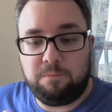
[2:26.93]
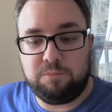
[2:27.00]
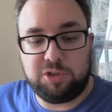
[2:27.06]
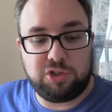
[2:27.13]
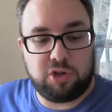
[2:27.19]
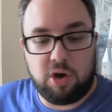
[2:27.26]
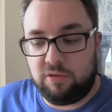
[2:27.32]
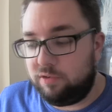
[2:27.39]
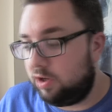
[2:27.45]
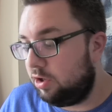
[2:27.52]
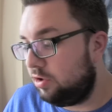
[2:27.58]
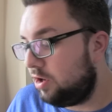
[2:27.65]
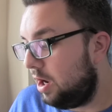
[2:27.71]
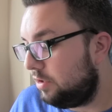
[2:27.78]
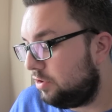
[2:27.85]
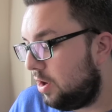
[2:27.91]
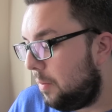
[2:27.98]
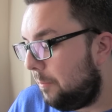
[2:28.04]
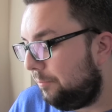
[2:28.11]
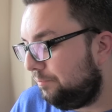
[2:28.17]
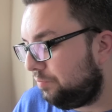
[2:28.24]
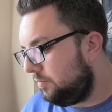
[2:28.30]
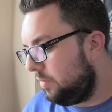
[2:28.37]
But it's got a really good texture.
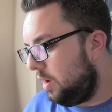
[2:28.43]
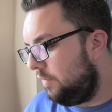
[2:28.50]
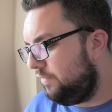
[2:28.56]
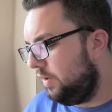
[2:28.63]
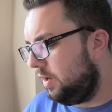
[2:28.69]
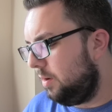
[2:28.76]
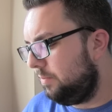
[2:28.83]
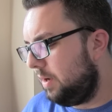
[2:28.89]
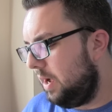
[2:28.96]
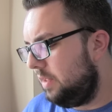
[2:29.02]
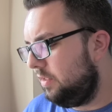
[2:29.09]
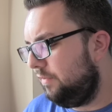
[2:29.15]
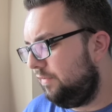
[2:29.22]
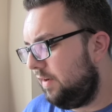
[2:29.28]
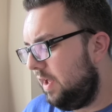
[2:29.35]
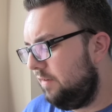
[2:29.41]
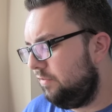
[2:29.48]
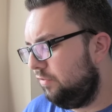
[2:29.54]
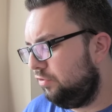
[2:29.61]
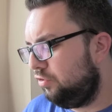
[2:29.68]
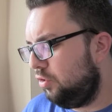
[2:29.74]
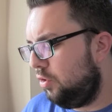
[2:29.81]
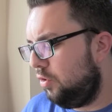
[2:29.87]
I think I'm getting the flavour of
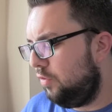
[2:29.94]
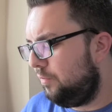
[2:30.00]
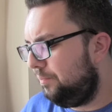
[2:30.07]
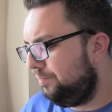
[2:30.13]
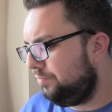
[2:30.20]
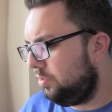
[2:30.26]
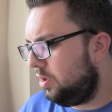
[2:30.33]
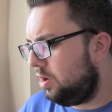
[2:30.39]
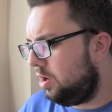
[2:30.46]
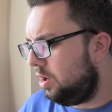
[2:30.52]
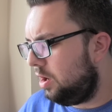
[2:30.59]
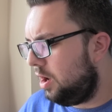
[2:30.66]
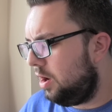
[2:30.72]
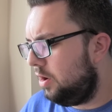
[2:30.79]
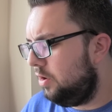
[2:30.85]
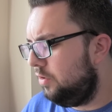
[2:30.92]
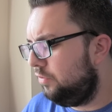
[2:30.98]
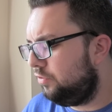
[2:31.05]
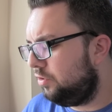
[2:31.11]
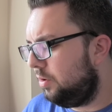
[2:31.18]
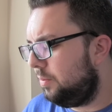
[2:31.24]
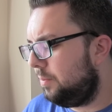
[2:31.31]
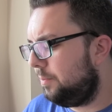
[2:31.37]
sort of
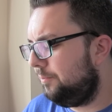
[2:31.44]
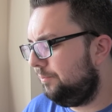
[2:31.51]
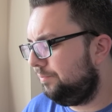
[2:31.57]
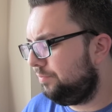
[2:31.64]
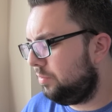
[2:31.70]
cloves and